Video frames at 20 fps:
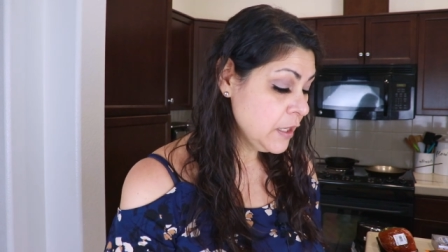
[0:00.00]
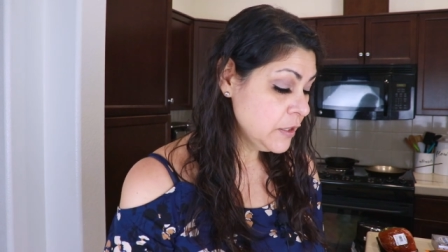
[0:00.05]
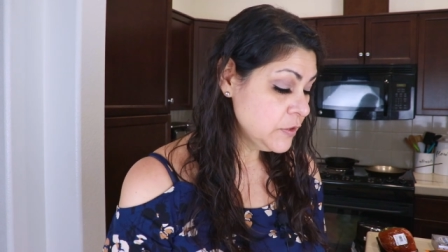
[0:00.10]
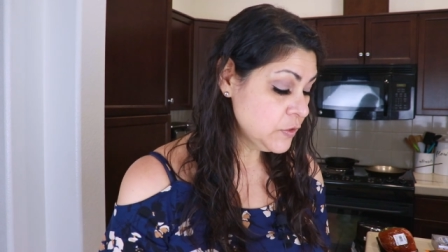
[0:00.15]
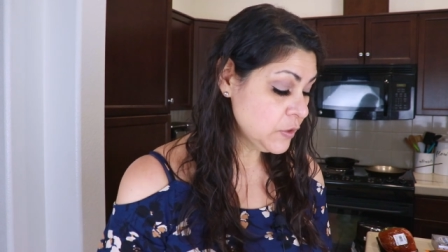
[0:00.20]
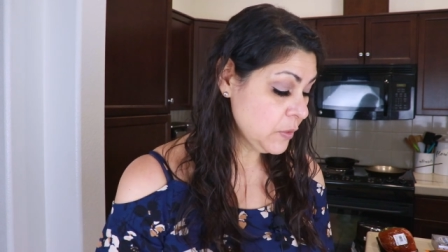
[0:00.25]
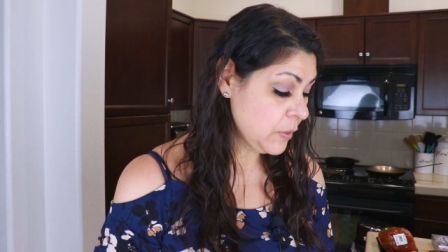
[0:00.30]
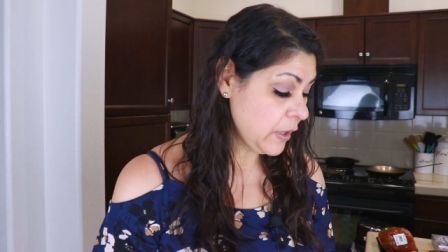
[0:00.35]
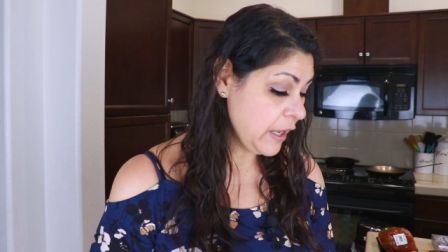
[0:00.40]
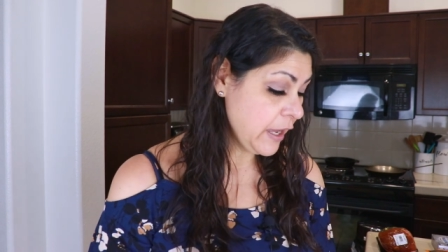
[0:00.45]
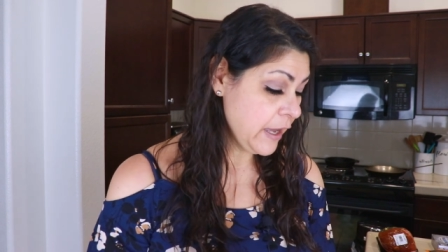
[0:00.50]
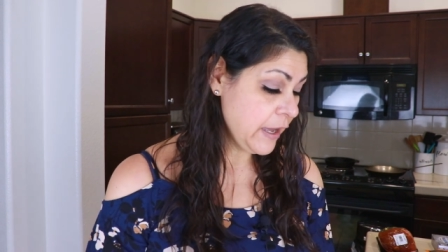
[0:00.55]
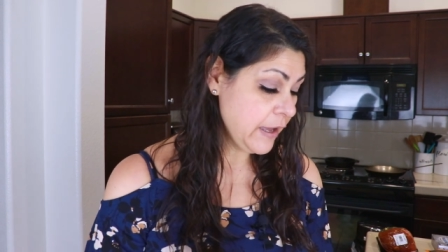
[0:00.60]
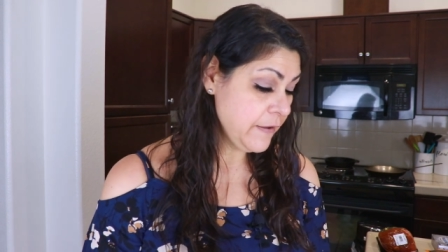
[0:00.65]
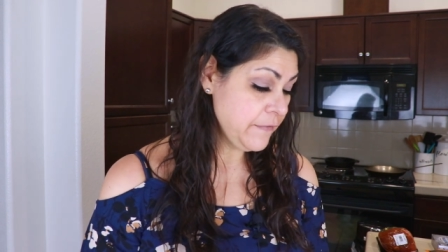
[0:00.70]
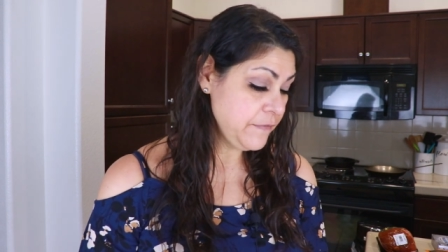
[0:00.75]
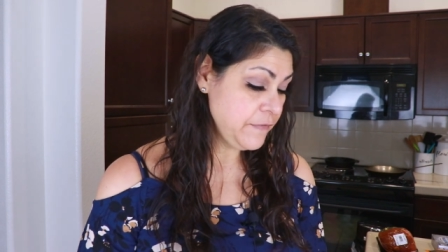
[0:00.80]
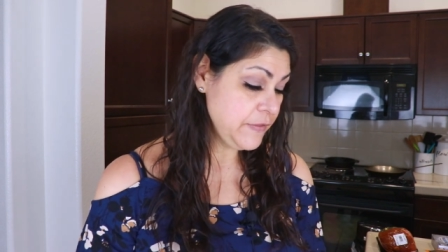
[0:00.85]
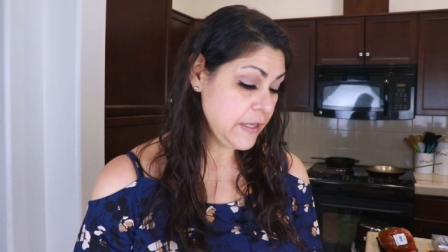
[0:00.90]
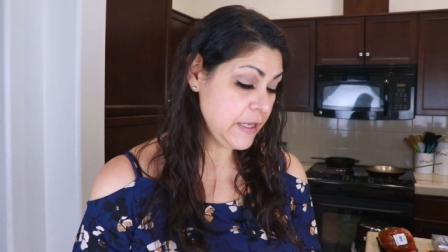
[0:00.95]
So I
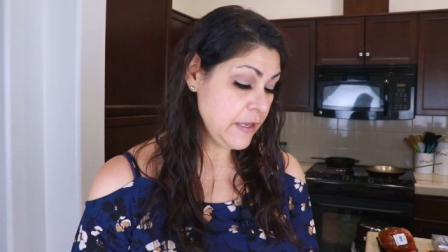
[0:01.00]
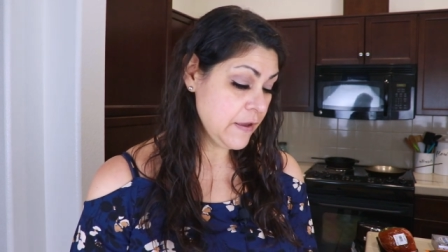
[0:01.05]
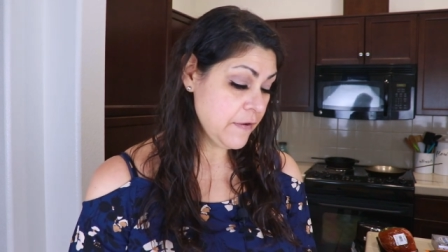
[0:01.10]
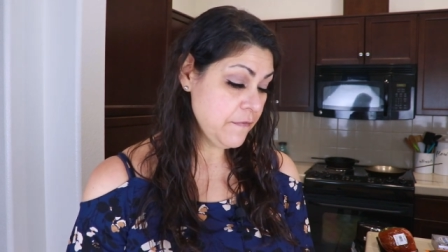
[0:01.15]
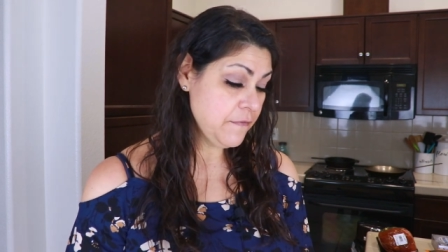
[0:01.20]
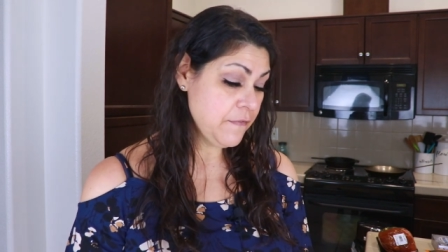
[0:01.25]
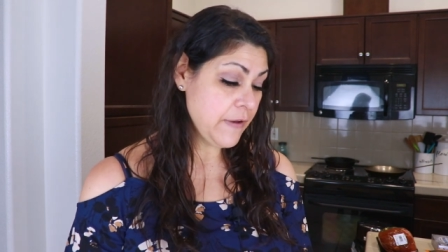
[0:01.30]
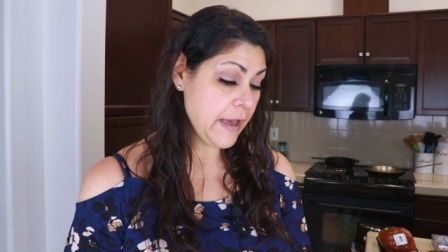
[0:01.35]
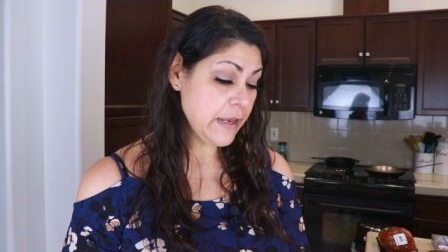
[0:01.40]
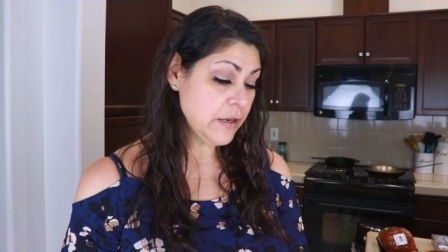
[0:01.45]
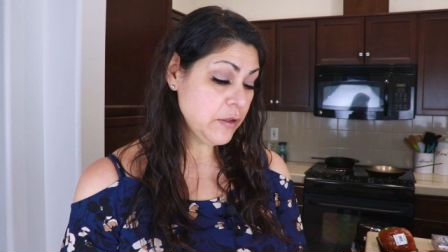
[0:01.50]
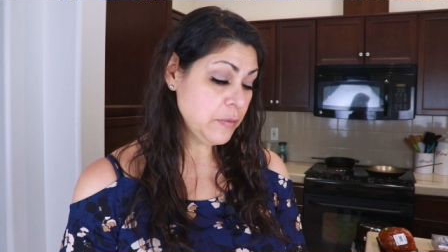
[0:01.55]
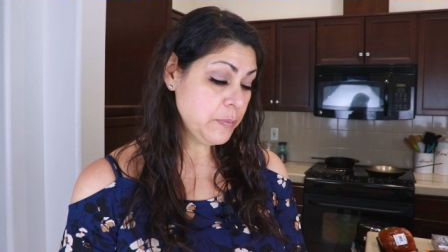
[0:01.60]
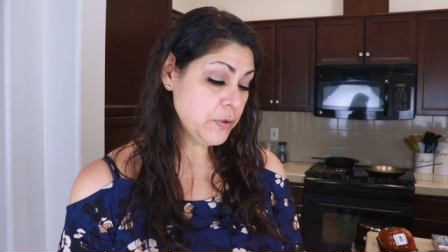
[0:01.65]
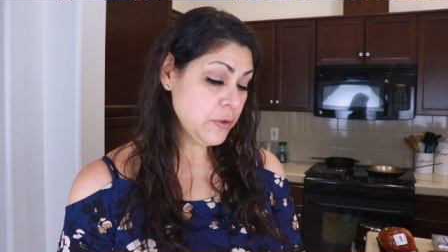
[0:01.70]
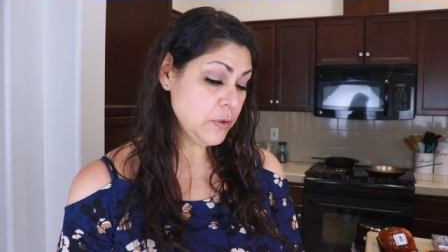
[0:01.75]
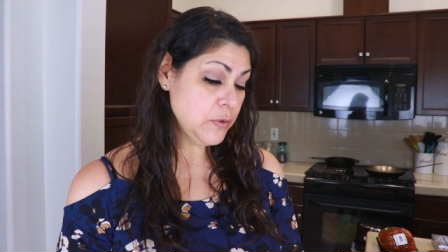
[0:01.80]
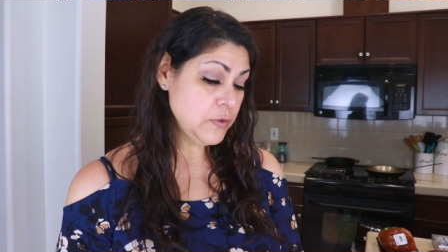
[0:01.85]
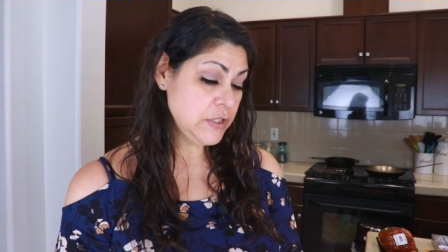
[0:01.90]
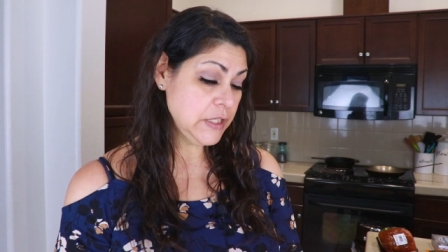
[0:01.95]
have the Vital
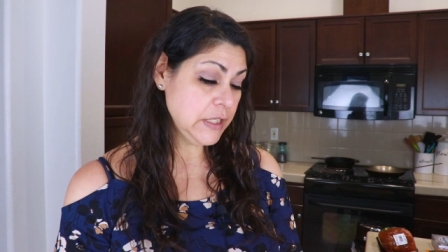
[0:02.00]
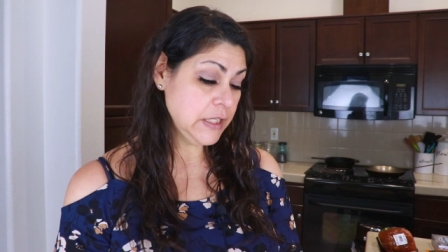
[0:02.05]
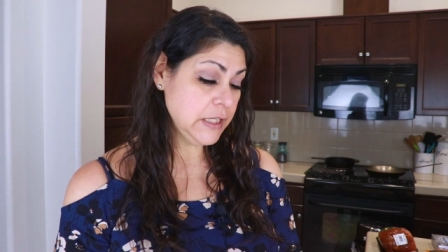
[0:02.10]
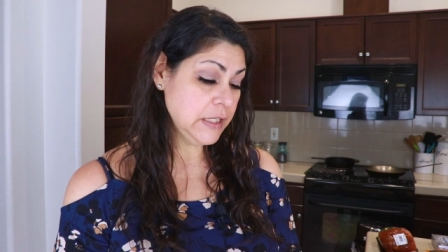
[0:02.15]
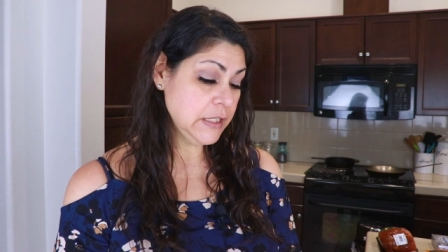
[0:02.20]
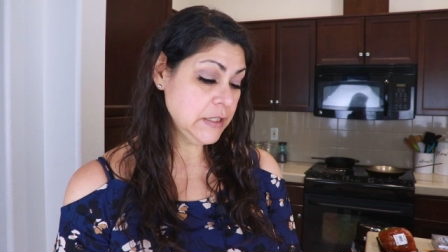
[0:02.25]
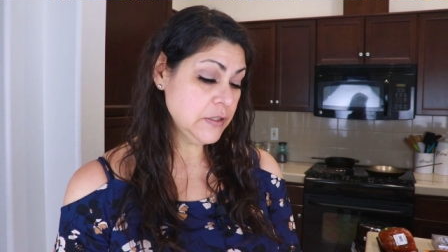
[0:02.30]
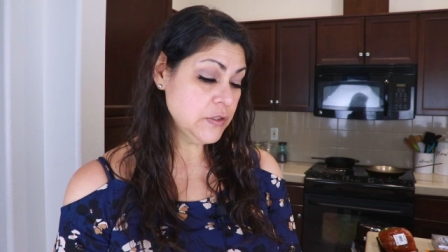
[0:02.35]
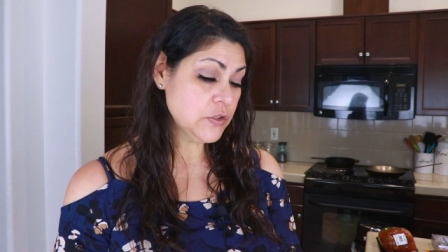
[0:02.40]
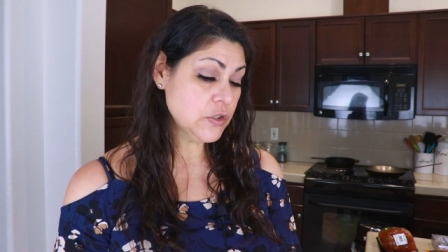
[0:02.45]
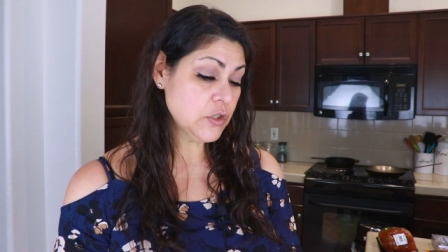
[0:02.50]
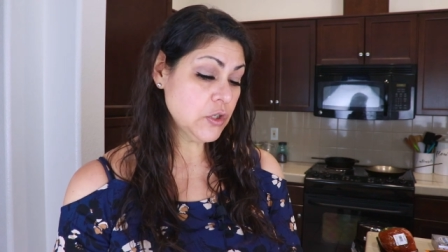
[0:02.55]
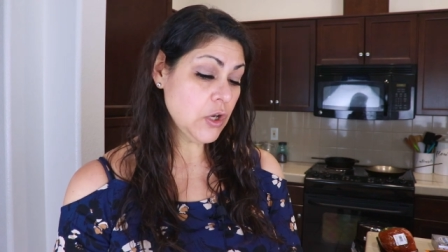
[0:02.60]
Proteins